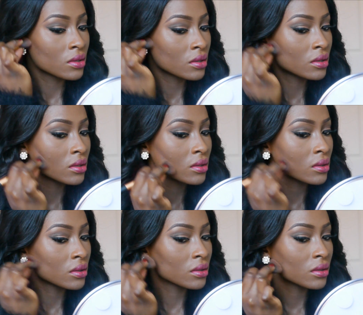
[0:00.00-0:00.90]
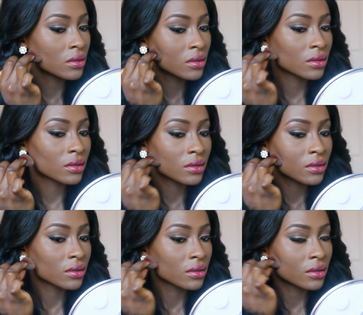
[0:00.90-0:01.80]

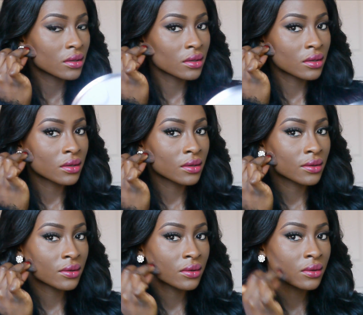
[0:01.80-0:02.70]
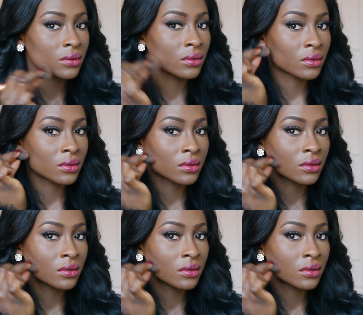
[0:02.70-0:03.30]
[no speech]